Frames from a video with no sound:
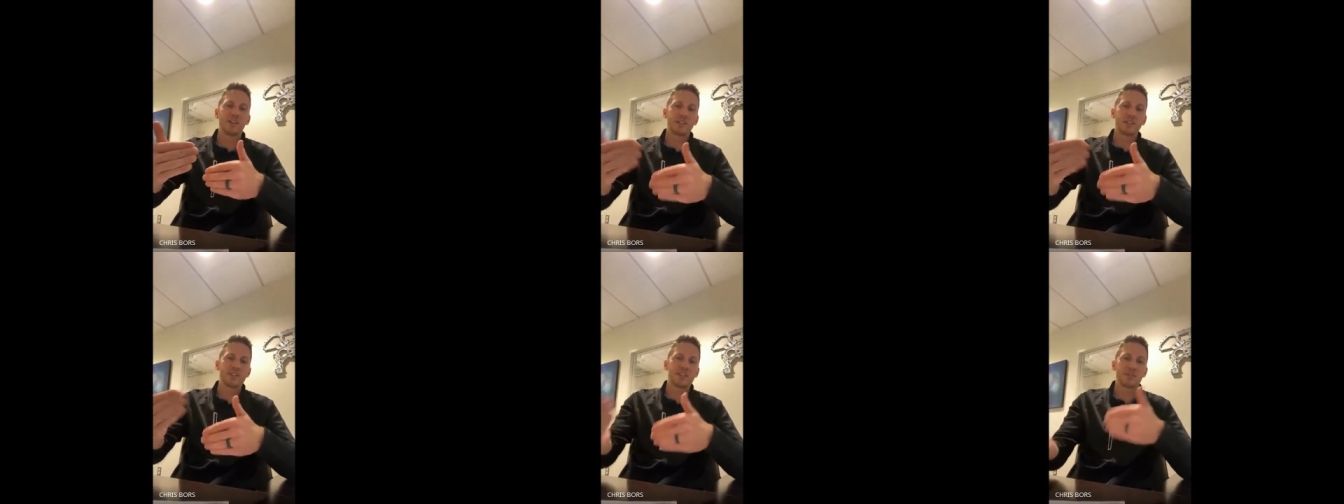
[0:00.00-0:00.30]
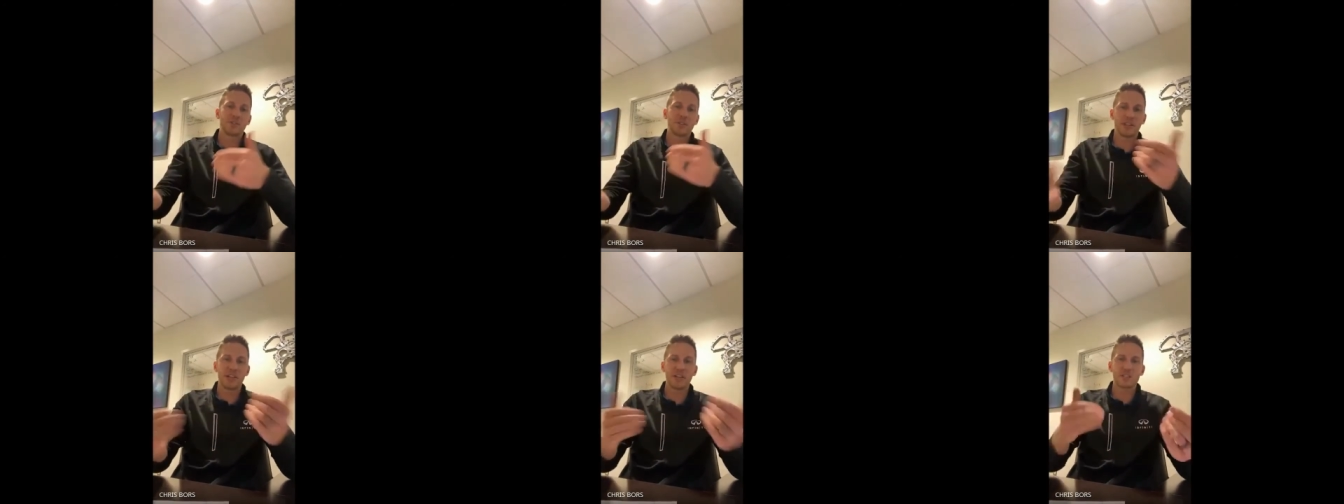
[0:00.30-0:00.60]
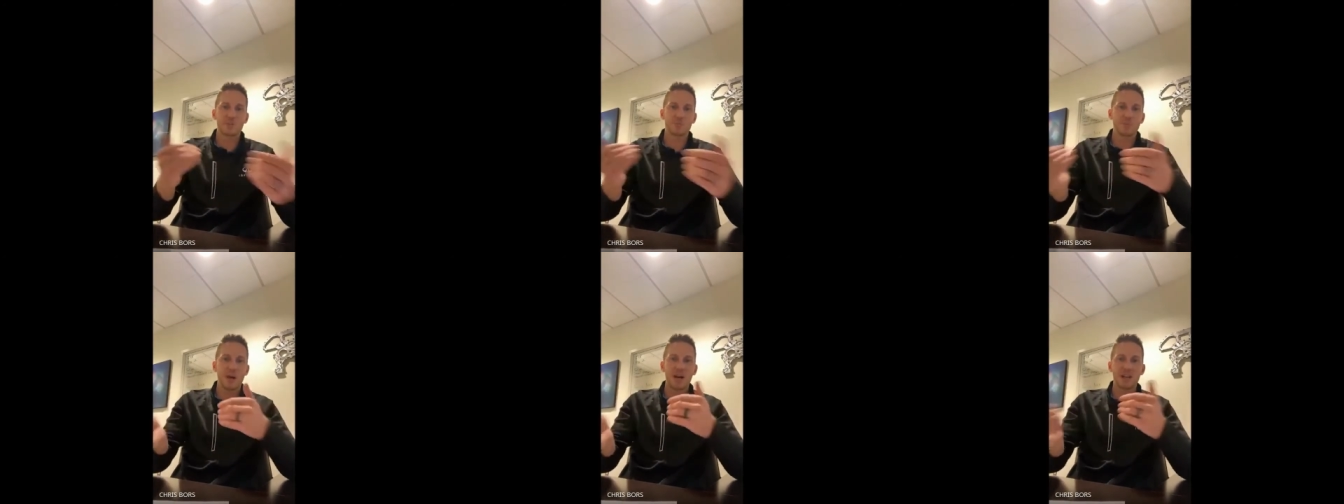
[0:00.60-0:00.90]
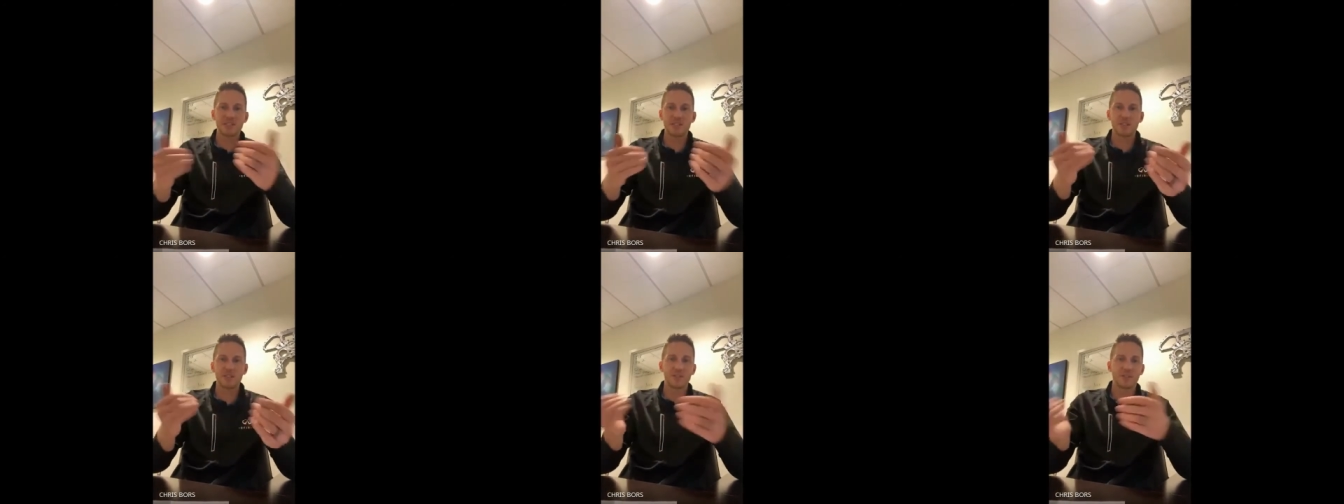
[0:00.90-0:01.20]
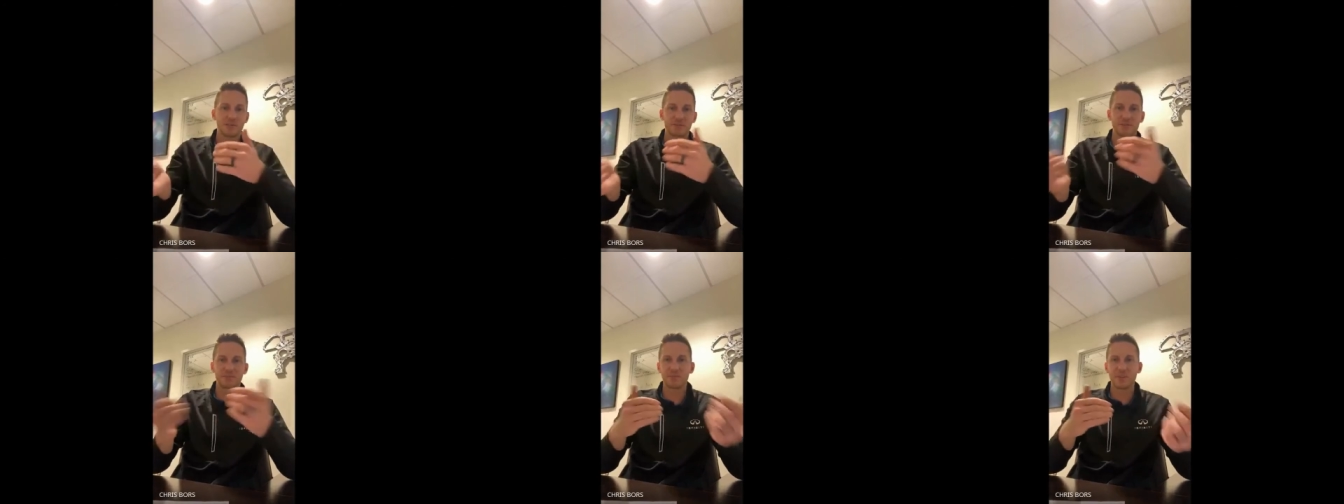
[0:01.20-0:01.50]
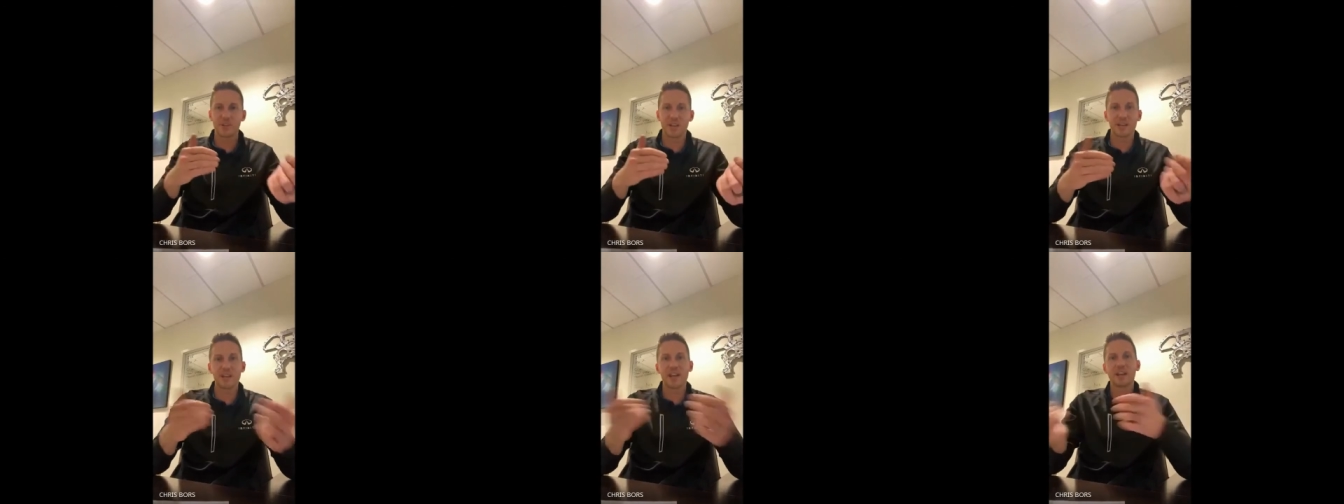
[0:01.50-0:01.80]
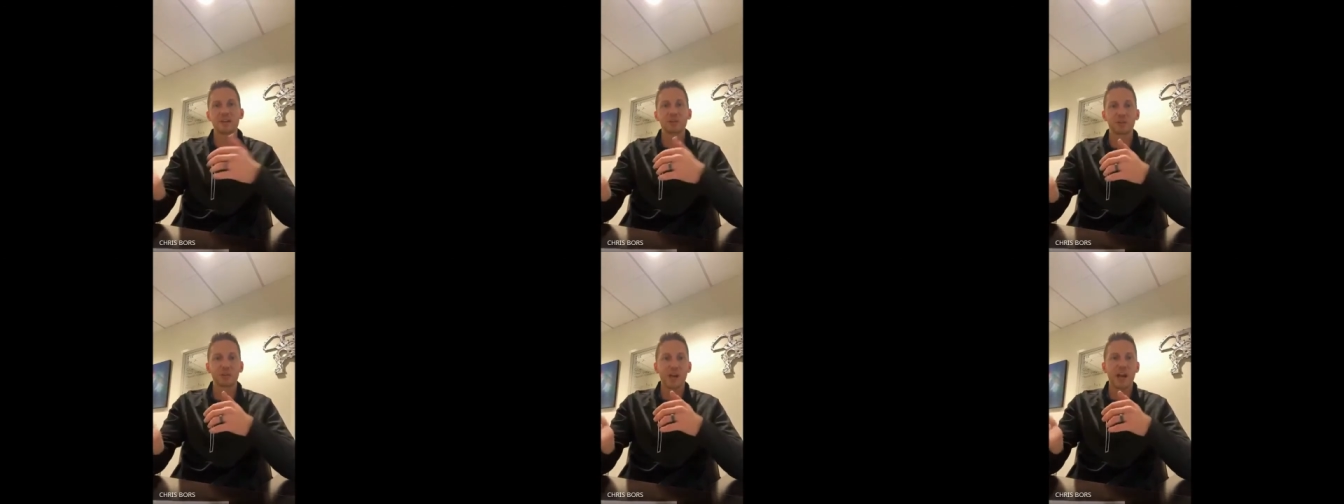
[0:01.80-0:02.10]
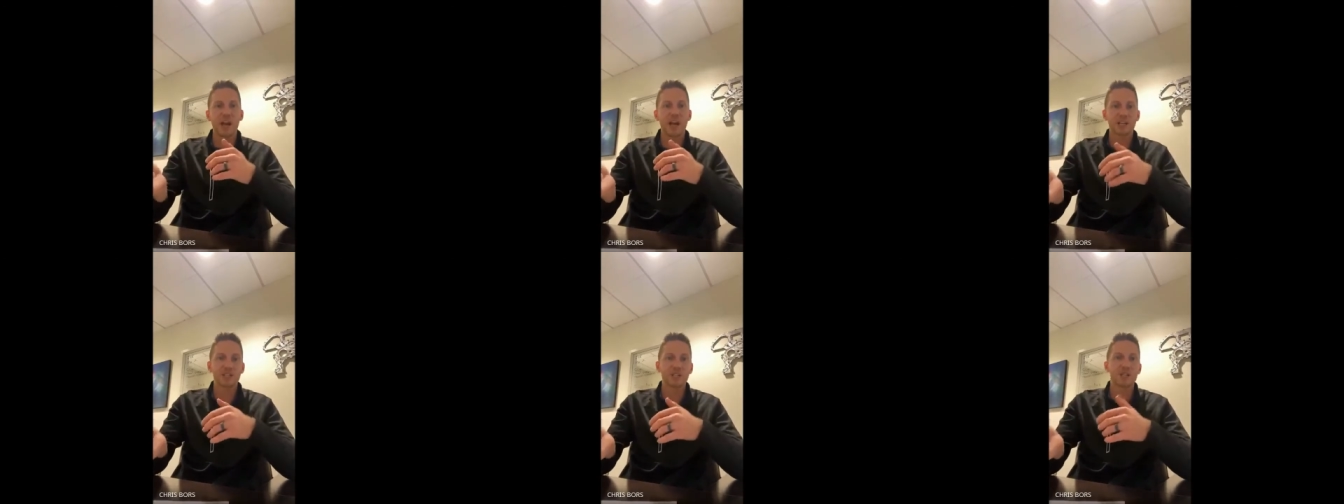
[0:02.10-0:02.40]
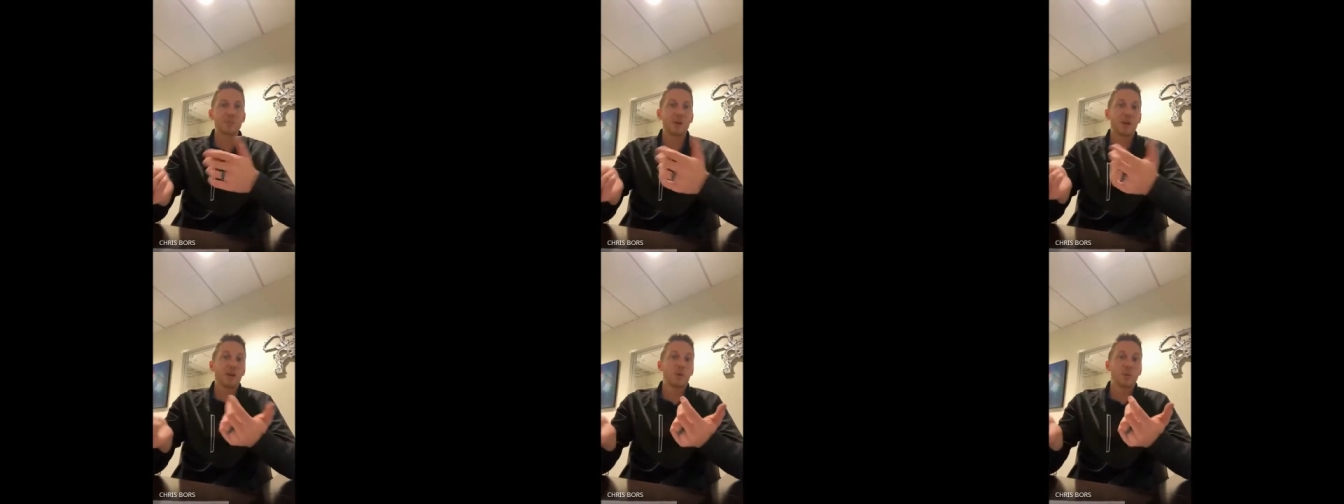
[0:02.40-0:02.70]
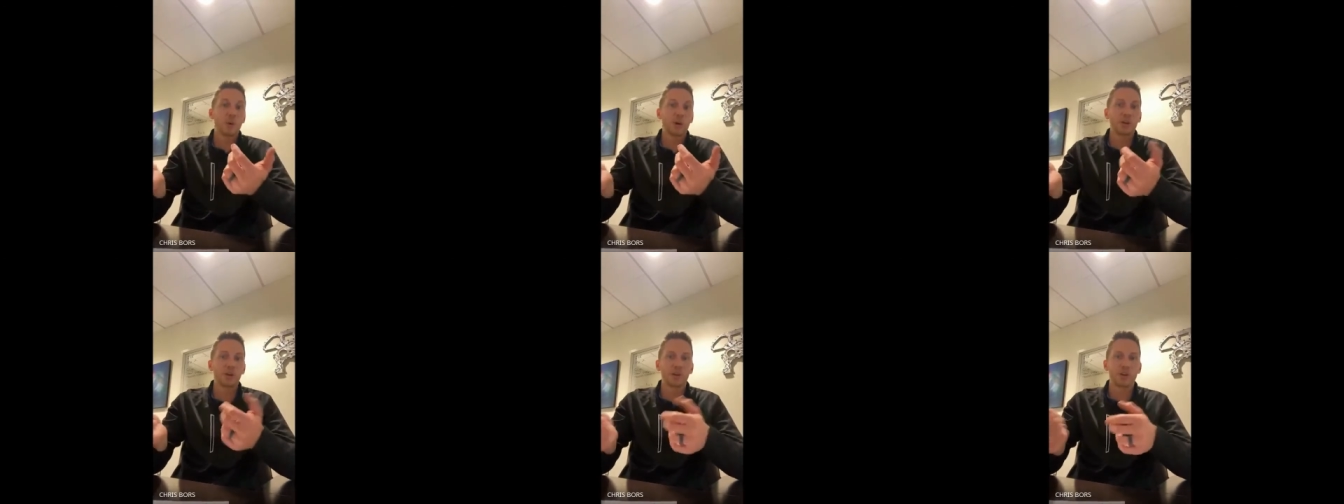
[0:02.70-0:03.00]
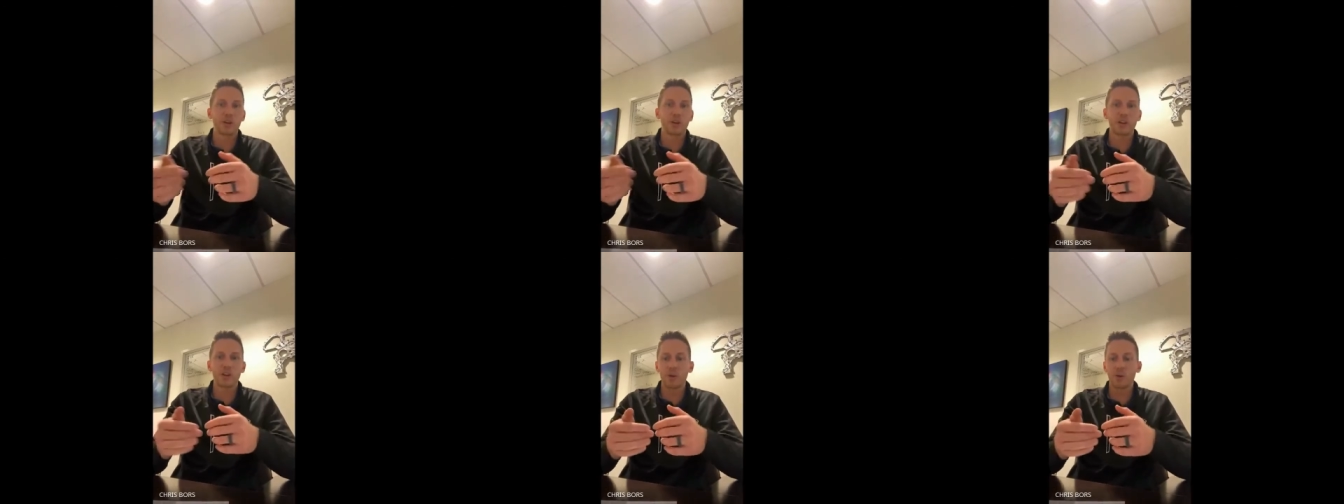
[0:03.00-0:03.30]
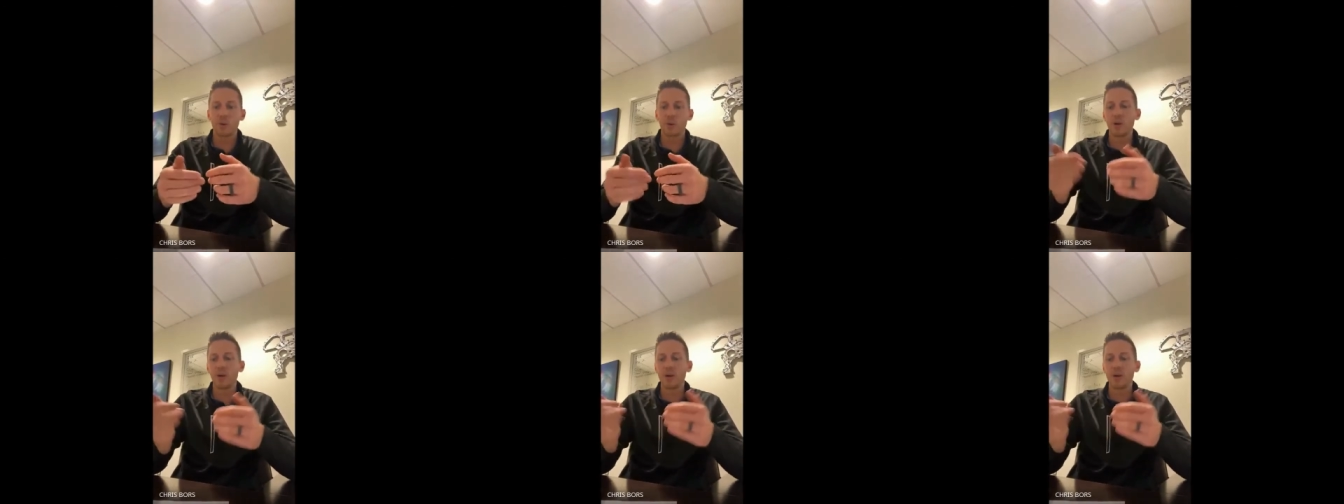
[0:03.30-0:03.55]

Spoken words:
Because everything has a positive and negative reaction depending on what you're going to do.